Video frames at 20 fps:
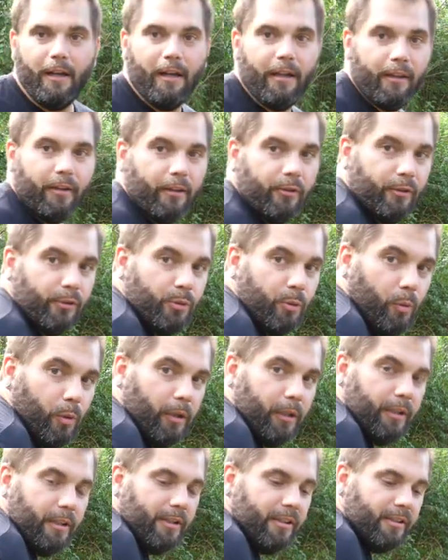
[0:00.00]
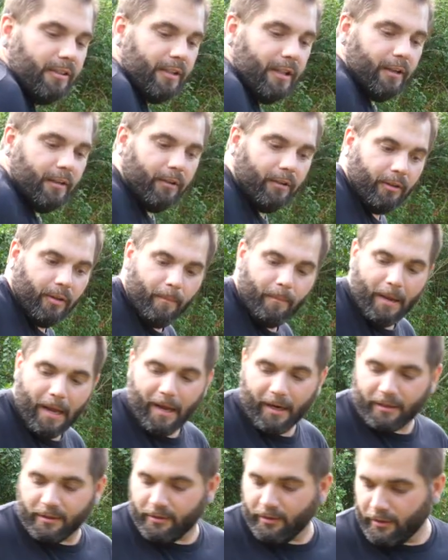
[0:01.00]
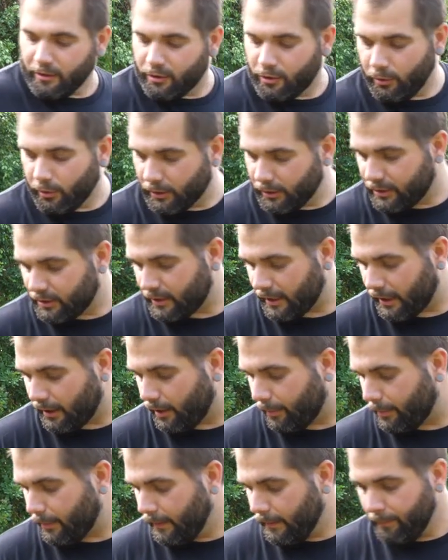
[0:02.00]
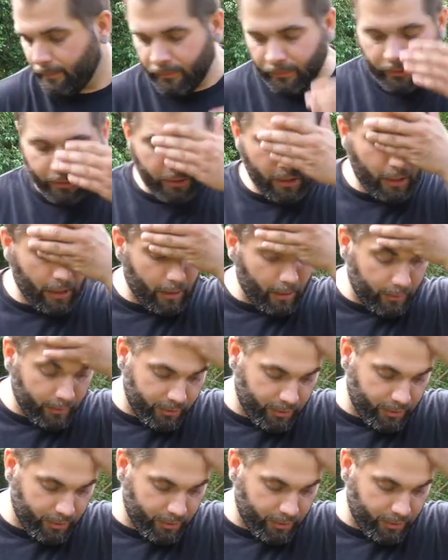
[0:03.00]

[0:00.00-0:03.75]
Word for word: and then there's one in the center on the back so that you can set up uh,